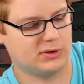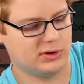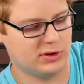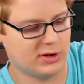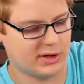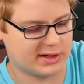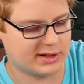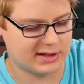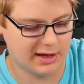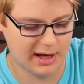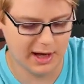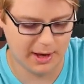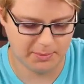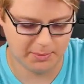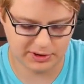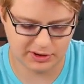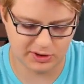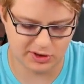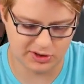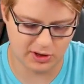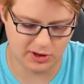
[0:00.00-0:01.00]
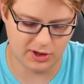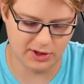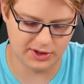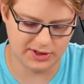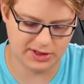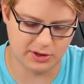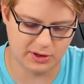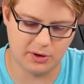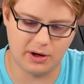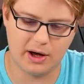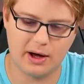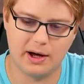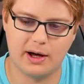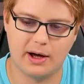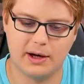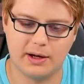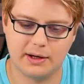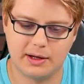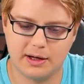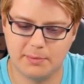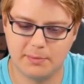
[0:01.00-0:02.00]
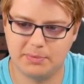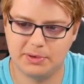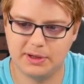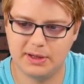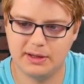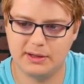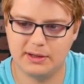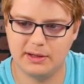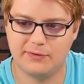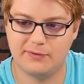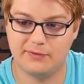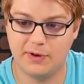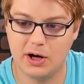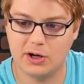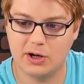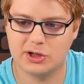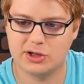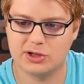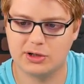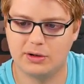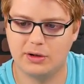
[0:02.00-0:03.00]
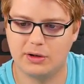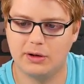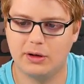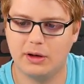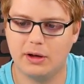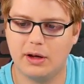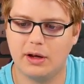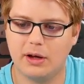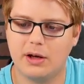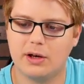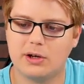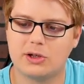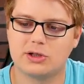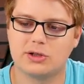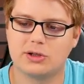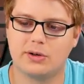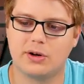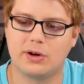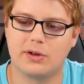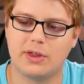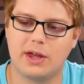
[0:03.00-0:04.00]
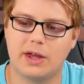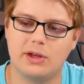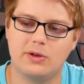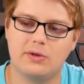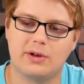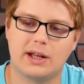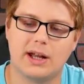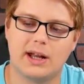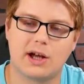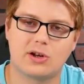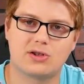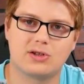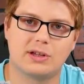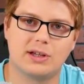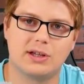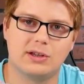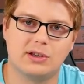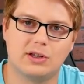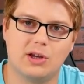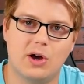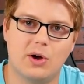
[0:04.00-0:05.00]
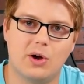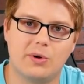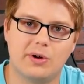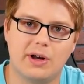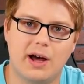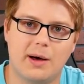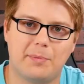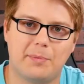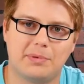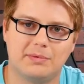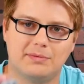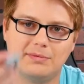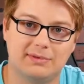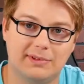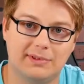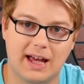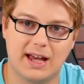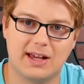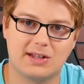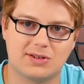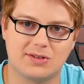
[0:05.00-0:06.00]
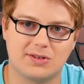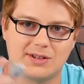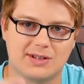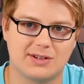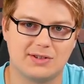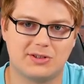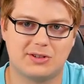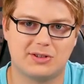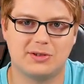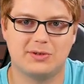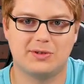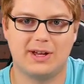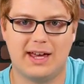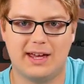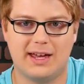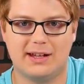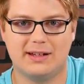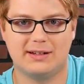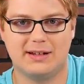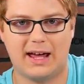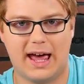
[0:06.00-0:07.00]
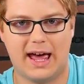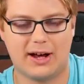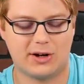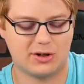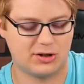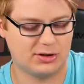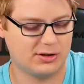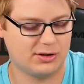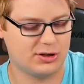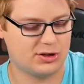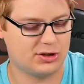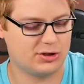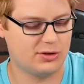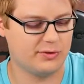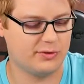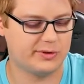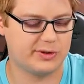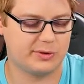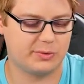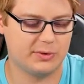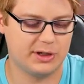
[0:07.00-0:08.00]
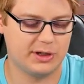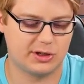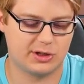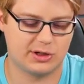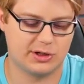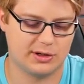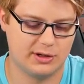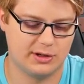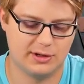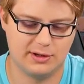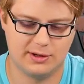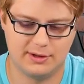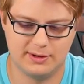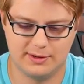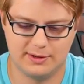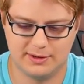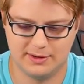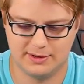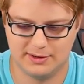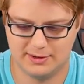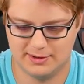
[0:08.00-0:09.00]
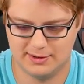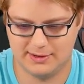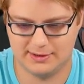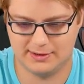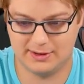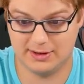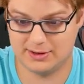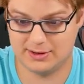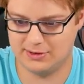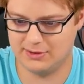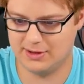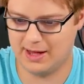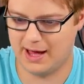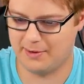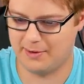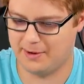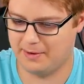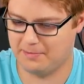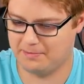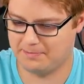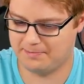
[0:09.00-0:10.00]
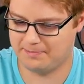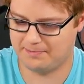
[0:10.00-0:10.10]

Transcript: looks, but there's also a completely functional shooter that you can actually load up lasers into and it actually shoots, which, let's do that one.